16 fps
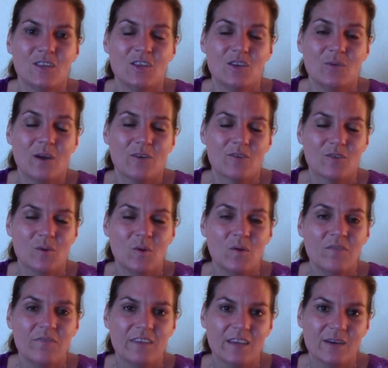to our
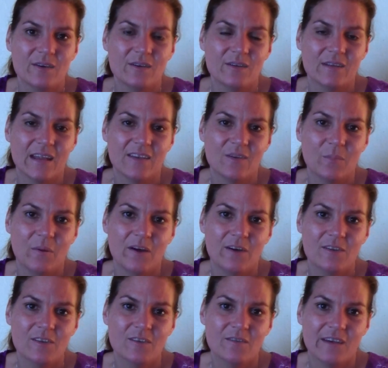soul field and to
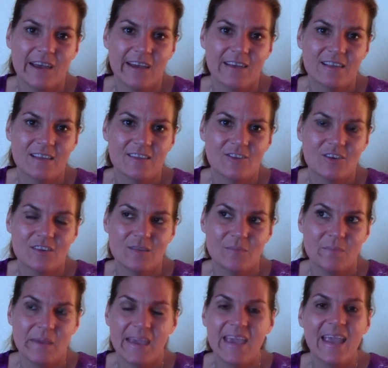parts of us
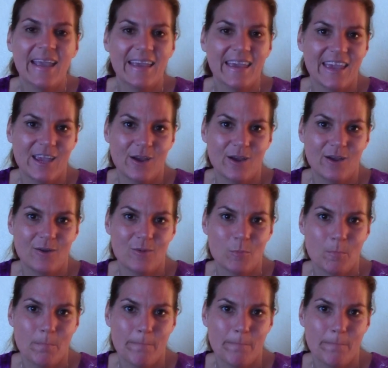just being here.